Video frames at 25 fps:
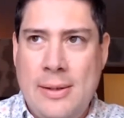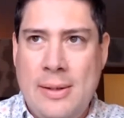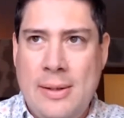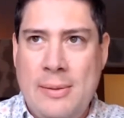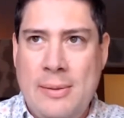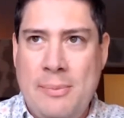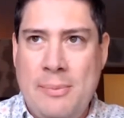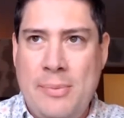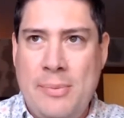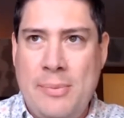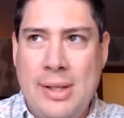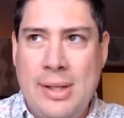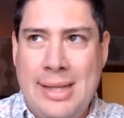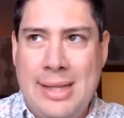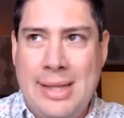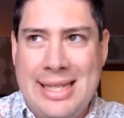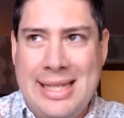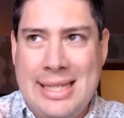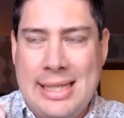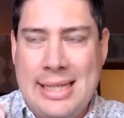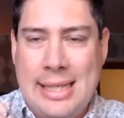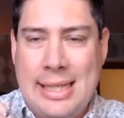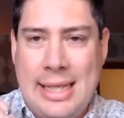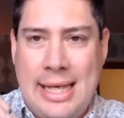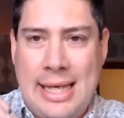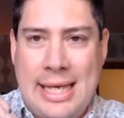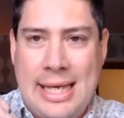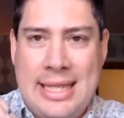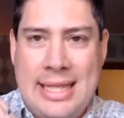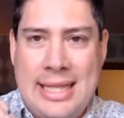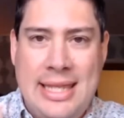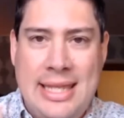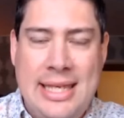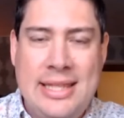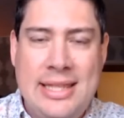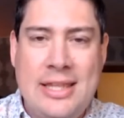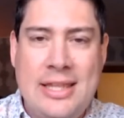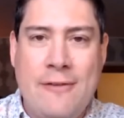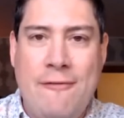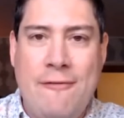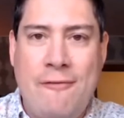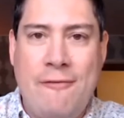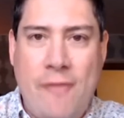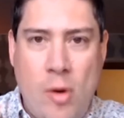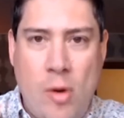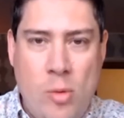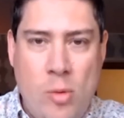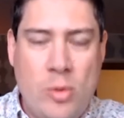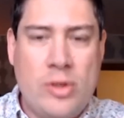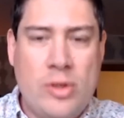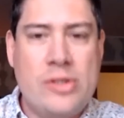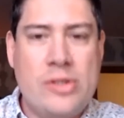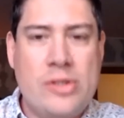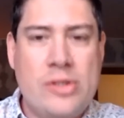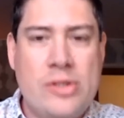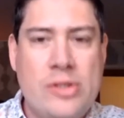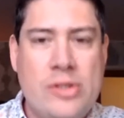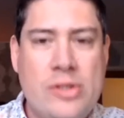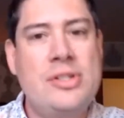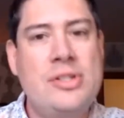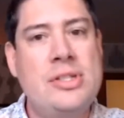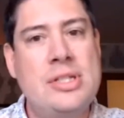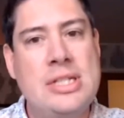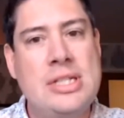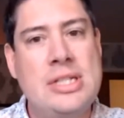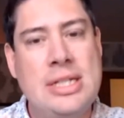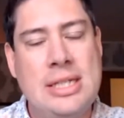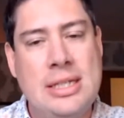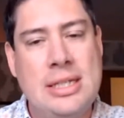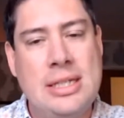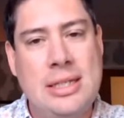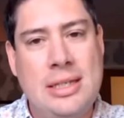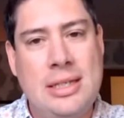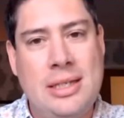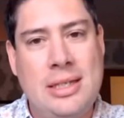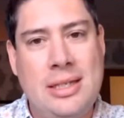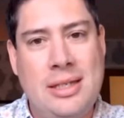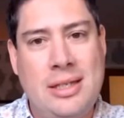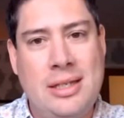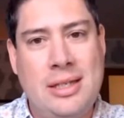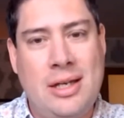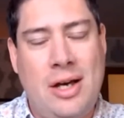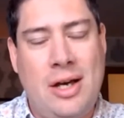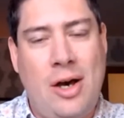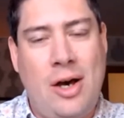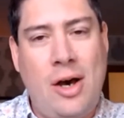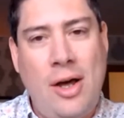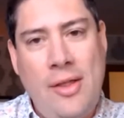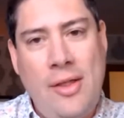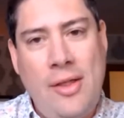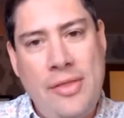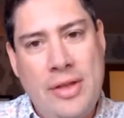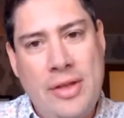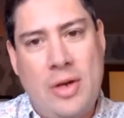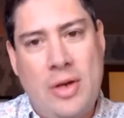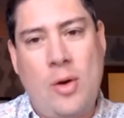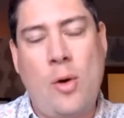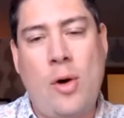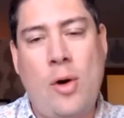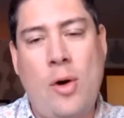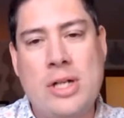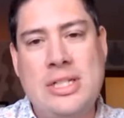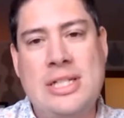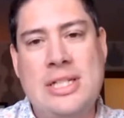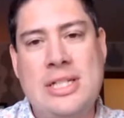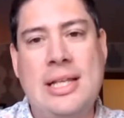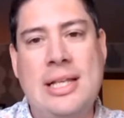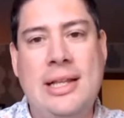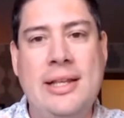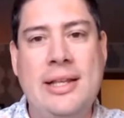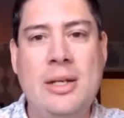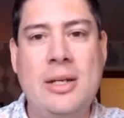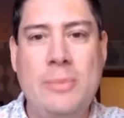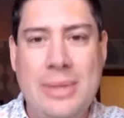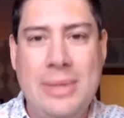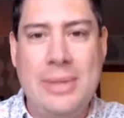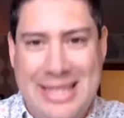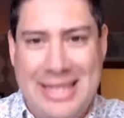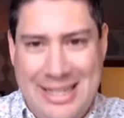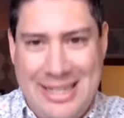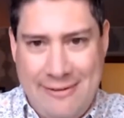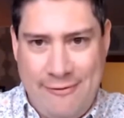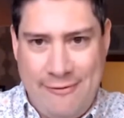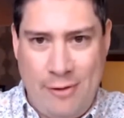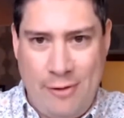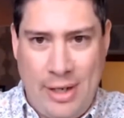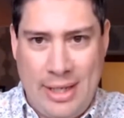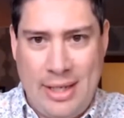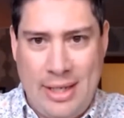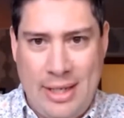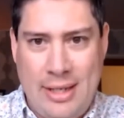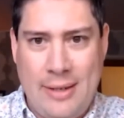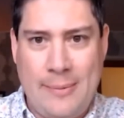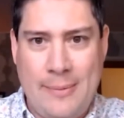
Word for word: uh, but I think the focus uh, on the course is a little bit different.